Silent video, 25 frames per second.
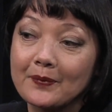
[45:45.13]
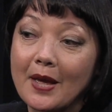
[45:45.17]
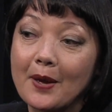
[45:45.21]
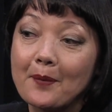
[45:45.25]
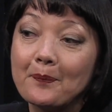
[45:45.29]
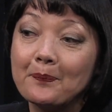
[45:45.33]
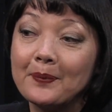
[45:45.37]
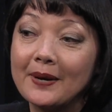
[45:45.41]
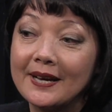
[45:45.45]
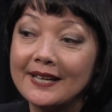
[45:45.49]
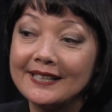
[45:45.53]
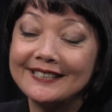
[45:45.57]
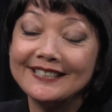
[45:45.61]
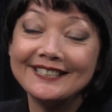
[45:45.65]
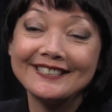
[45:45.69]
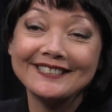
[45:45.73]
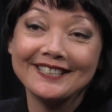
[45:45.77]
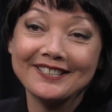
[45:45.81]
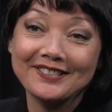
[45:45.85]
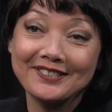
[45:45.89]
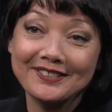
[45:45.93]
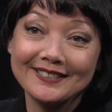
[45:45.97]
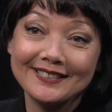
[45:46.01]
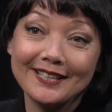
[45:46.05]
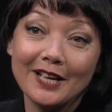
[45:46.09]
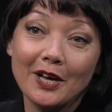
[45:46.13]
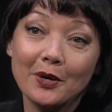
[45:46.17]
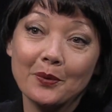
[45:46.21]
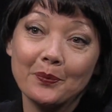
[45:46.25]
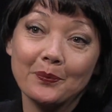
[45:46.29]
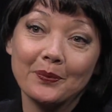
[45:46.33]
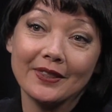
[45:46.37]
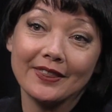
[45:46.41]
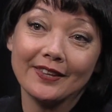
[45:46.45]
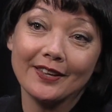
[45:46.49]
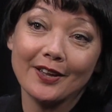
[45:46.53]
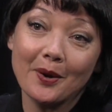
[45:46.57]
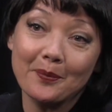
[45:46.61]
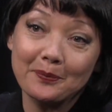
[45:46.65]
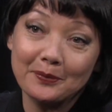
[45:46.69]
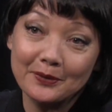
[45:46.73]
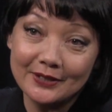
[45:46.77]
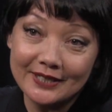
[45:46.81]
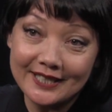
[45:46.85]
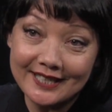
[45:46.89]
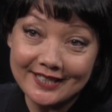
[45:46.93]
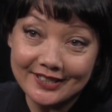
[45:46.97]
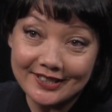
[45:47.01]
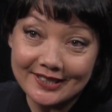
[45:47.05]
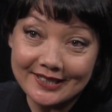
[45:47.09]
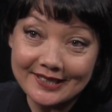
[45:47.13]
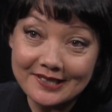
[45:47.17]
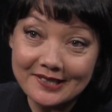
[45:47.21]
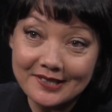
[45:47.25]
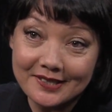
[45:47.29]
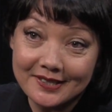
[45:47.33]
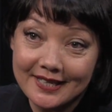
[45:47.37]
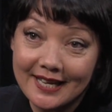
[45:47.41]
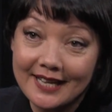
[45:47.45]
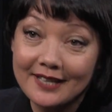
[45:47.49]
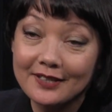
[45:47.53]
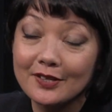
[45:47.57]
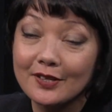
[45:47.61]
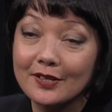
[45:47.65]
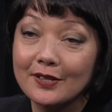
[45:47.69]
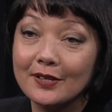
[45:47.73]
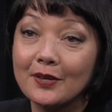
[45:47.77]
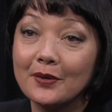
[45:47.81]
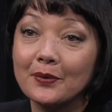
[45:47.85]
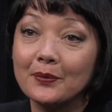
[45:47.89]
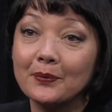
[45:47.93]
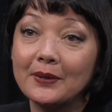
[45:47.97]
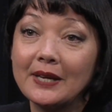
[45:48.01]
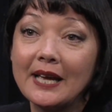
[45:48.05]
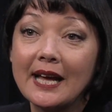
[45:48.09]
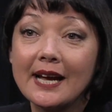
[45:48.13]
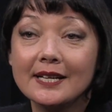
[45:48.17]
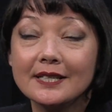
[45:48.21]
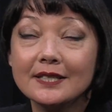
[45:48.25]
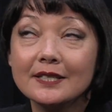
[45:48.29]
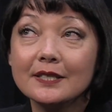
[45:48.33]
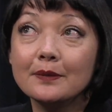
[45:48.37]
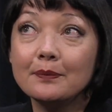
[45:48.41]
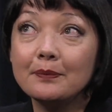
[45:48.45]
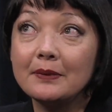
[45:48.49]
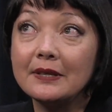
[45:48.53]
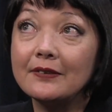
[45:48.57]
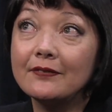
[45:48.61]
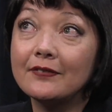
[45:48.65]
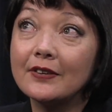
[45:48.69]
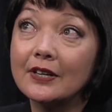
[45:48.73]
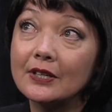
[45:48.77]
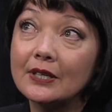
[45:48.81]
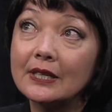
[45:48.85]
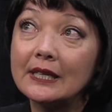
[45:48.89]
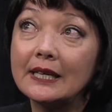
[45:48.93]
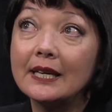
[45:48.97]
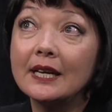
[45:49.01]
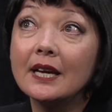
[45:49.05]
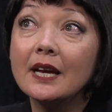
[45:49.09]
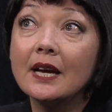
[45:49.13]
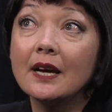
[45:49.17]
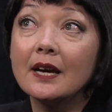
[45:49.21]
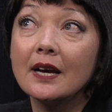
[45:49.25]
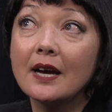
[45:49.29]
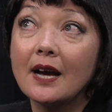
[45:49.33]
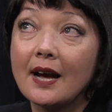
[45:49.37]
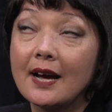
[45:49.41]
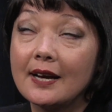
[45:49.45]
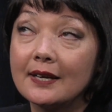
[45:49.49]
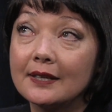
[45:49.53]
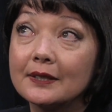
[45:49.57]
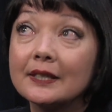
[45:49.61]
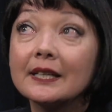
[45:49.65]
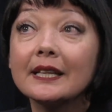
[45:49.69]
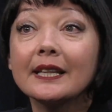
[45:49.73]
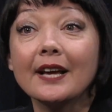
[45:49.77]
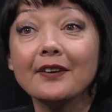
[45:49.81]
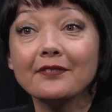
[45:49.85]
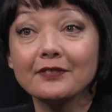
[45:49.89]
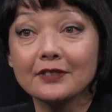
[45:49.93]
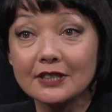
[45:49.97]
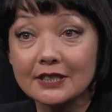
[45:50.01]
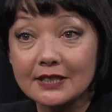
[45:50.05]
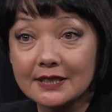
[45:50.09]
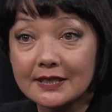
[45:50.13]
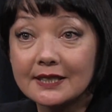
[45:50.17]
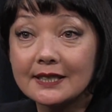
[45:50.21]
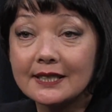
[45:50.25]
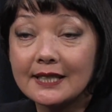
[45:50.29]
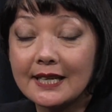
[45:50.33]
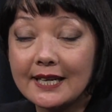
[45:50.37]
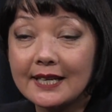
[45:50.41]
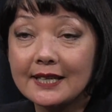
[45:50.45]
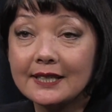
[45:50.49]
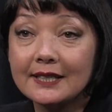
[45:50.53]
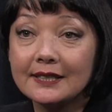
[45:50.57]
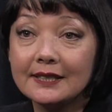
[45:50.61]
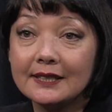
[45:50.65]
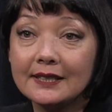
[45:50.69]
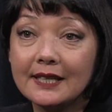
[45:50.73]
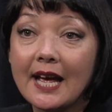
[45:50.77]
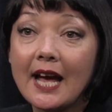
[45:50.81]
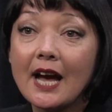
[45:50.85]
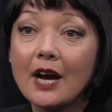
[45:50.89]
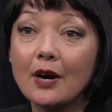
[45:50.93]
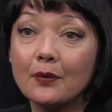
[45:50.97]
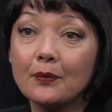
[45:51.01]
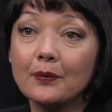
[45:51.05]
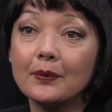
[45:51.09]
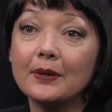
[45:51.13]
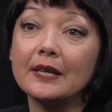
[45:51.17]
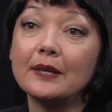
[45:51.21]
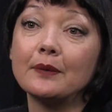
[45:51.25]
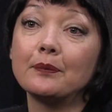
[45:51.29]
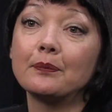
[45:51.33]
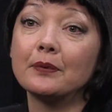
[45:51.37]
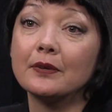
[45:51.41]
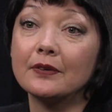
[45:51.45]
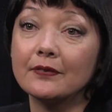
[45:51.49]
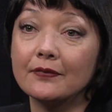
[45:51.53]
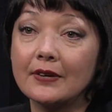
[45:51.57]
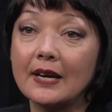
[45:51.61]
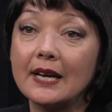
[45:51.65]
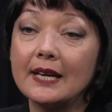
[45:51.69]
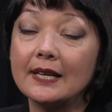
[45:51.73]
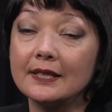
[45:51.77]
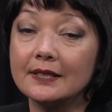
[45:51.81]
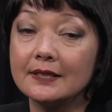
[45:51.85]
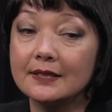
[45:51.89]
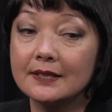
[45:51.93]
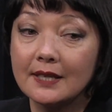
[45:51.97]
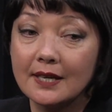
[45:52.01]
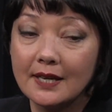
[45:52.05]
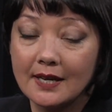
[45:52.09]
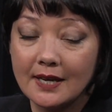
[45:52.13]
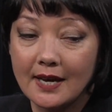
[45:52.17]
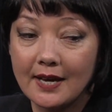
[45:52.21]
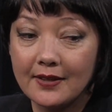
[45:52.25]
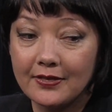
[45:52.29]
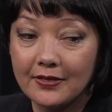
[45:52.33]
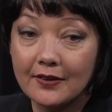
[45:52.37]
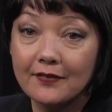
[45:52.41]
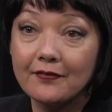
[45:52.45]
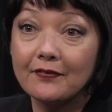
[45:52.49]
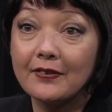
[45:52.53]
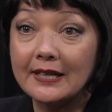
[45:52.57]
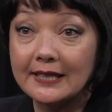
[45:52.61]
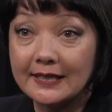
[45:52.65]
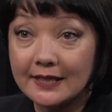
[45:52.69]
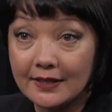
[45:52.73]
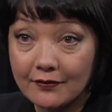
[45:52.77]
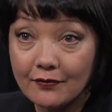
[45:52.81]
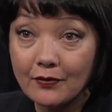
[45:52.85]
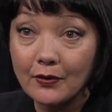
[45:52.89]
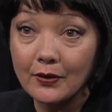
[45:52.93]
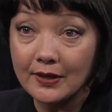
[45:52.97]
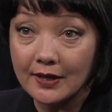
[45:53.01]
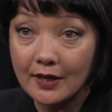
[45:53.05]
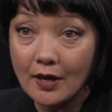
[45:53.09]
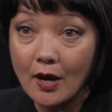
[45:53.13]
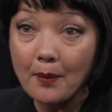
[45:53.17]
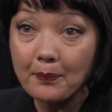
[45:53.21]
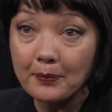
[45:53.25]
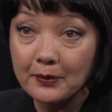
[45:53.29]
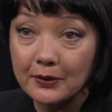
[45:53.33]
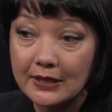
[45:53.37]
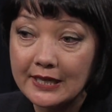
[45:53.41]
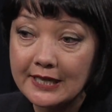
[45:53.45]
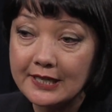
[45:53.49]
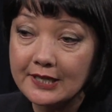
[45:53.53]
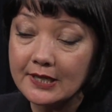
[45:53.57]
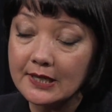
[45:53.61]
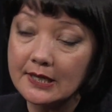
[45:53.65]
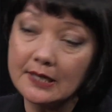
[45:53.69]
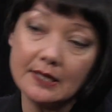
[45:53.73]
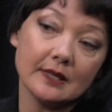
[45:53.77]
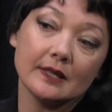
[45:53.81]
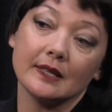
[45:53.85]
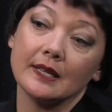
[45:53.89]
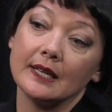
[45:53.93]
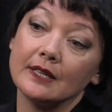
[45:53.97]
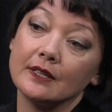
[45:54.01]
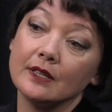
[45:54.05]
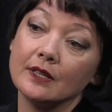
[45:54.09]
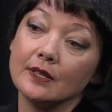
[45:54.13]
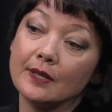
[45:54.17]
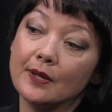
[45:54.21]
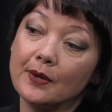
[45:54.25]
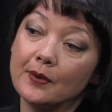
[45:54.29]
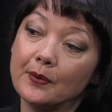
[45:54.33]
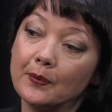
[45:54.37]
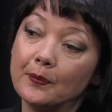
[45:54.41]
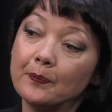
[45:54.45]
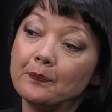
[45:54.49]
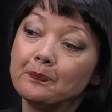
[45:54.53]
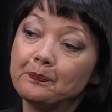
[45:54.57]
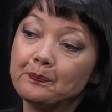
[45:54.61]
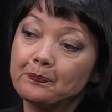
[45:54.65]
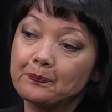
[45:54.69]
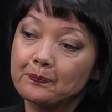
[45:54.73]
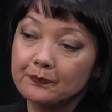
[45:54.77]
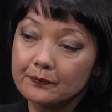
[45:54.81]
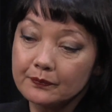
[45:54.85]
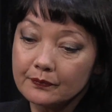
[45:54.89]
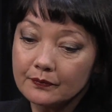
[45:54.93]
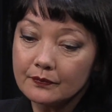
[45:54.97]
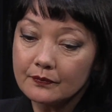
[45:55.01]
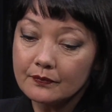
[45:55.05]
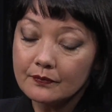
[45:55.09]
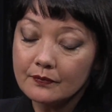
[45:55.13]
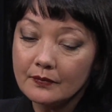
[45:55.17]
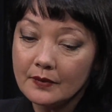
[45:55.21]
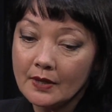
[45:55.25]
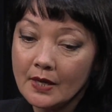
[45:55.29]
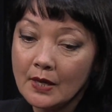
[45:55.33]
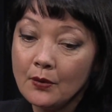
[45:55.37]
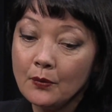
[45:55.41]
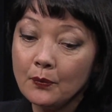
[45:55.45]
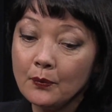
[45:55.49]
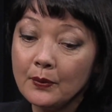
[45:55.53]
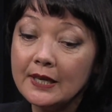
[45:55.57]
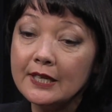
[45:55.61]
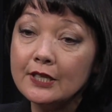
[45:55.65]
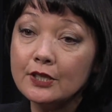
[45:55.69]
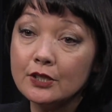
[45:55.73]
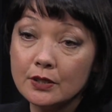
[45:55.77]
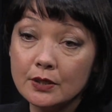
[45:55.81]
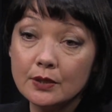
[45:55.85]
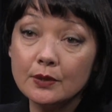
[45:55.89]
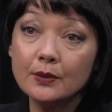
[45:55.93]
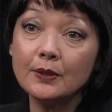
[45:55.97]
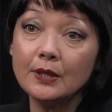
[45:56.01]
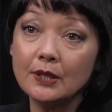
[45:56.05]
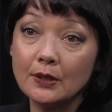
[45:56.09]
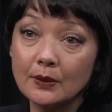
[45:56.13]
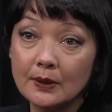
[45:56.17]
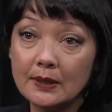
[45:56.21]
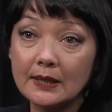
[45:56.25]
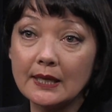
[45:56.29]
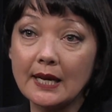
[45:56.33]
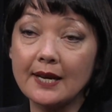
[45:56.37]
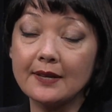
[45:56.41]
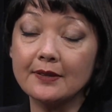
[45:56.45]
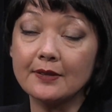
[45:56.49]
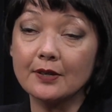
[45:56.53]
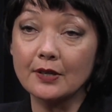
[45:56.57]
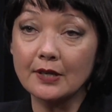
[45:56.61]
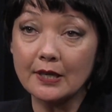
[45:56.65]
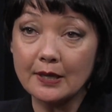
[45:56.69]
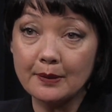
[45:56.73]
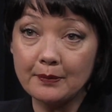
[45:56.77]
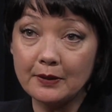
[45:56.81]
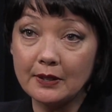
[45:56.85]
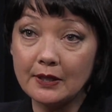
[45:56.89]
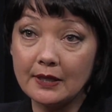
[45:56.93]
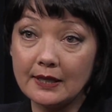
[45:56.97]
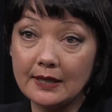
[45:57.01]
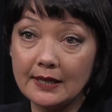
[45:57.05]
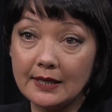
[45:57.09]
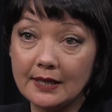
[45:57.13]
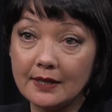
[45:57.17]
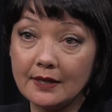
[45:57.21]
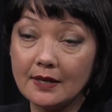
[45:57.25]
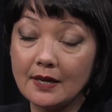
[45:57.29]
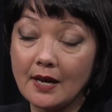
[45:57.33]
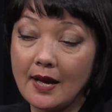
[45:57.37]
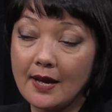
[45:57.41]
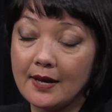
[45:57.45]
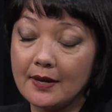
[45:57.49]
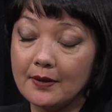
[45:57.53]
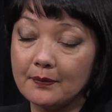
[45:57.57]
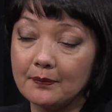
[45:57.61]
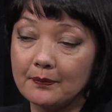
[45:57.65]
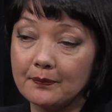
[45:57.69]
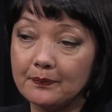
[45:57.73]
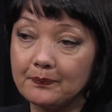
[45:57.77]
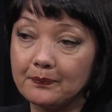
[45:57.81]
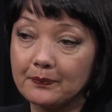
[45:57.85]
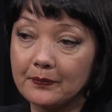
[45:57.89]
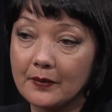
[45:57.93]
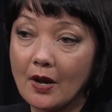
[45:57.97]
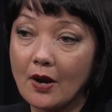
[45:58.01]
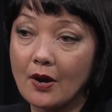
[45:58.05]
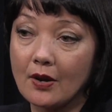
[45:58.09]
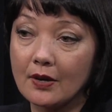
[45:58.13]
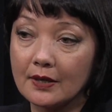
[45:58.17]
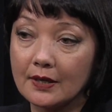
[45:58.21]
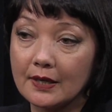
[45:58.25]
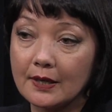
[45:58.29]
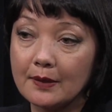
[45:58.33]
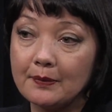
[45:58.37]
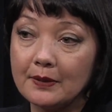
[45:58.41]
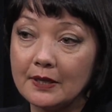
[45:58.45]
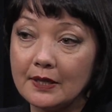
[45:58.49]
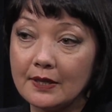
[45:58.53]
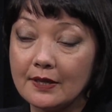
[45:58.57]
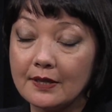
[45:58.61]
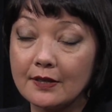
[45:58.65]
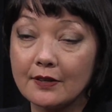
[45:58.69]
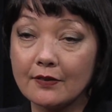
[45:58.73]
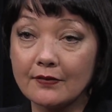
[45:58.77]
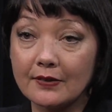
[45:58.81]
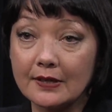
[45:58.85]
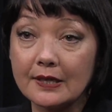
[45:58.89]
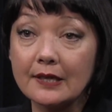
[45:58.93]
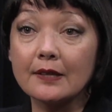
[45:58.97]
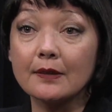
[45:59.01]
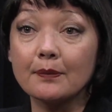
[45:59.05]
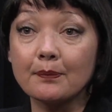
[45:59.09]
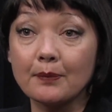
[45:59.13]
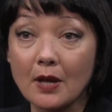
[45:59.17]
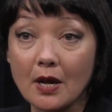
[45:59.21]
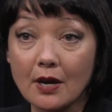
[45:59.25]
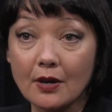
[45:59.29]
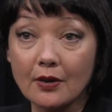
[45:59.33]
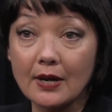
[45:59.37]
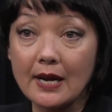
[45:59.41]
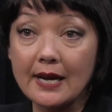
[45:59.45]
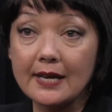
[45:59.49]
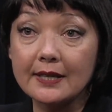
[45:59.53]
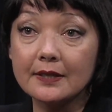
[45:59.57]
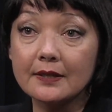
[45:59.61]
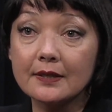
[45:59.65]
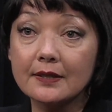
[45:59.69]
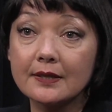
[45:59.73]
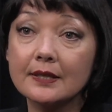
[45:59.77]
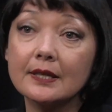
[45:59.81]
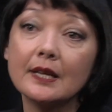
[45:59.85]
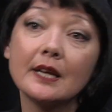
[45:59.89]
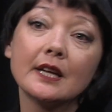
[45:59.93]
but it doesn't help with the operations. And so we had to be very clever in how we provide the funding for the operations. And so we do utilize our community services block grants